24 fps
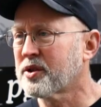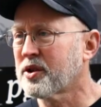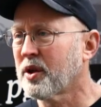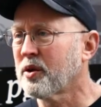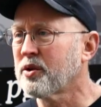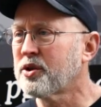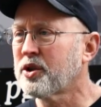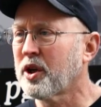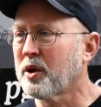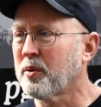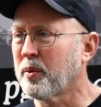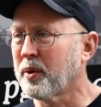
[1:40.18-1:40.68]

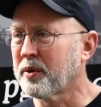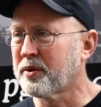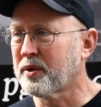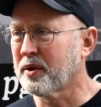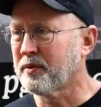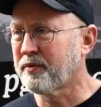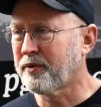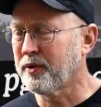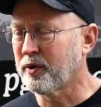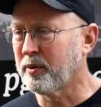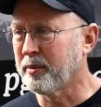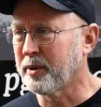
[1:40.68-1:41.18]
associated with
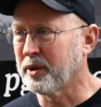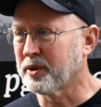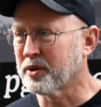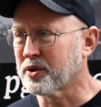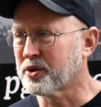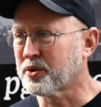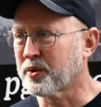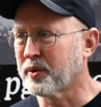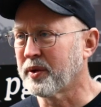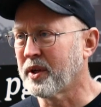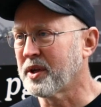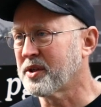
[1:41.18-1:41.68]
the film
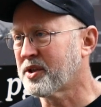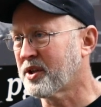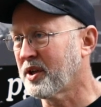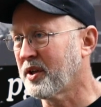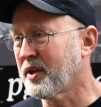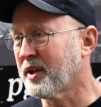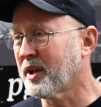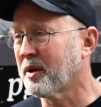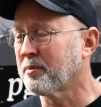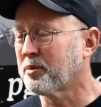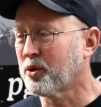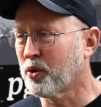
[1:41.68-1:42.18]
industry. They
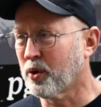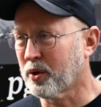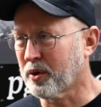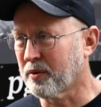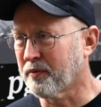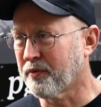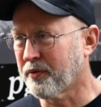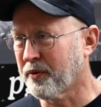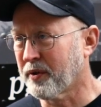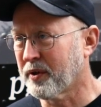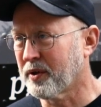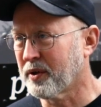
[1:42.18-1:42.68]
see that I'm
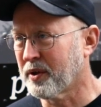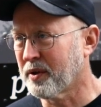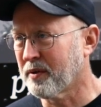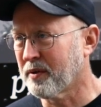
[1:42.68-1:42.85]
cooking for